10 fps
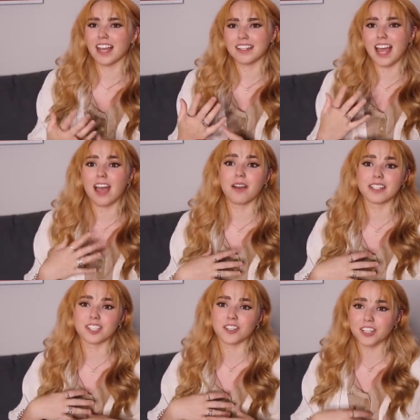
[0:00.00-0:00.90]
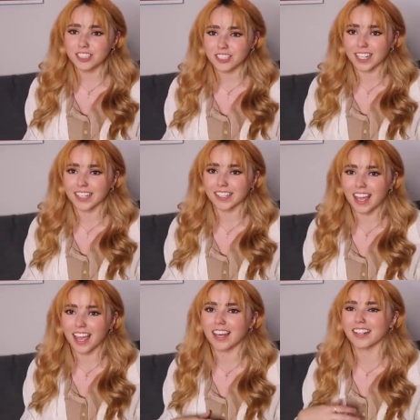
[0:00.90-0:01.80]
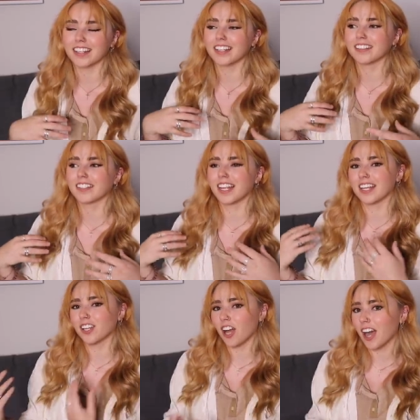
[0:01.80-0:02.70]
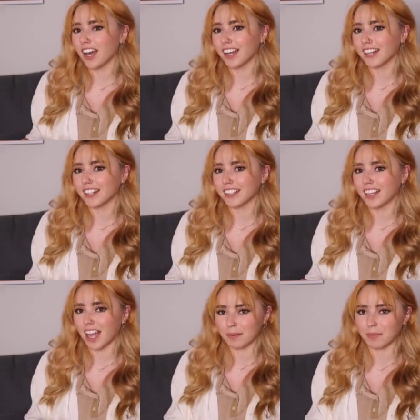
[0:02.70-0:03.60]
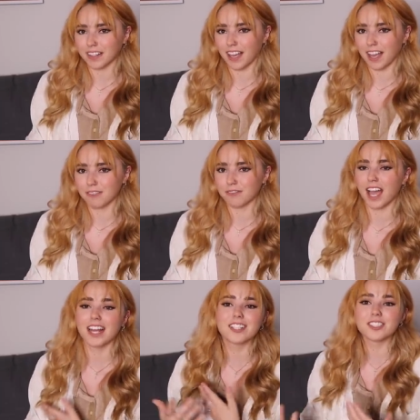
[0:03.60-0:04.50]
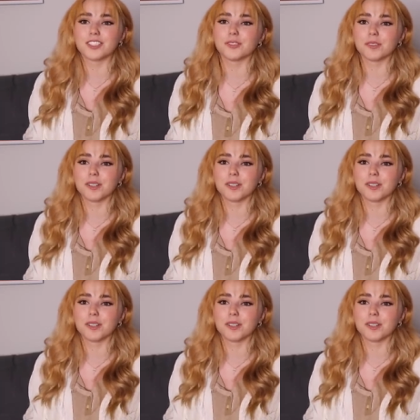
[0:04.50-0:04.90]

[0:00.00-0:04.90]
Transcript: now as a christian and letting god guide my life i just do